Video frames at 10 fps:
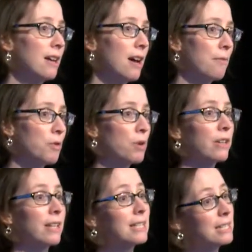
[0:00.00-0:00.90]
uh, the
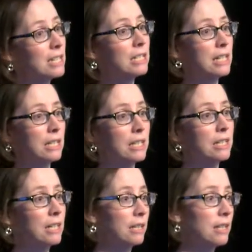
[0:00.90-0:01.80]
work that's still
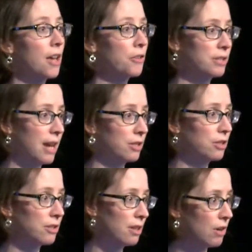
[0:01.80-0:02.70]
needed in the other
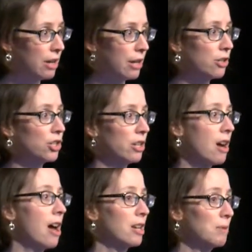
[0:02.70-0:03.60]
sectors of our energy
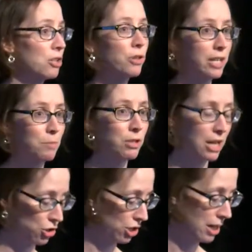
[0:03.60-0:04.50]
economy,
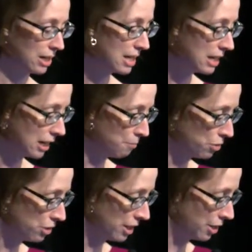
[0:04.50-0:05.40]
transportation and heating in
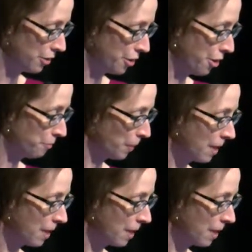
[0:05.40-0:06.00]
particular.